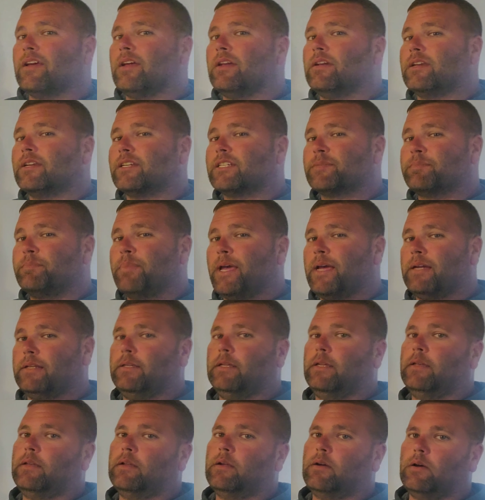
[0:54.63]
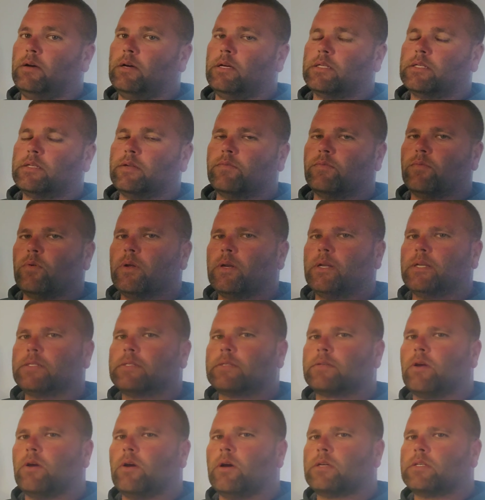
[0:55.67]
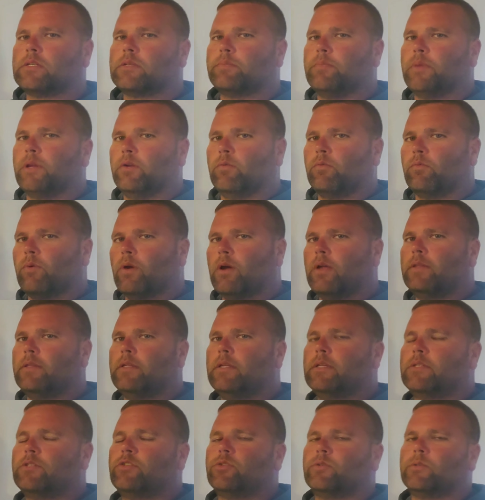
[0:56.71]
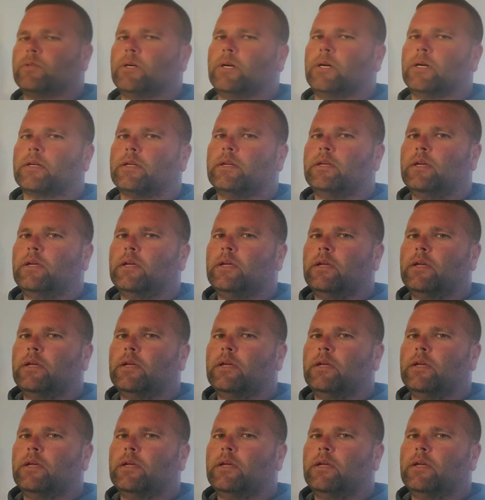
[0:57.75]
unexpected cost of what it's cost me to run this truck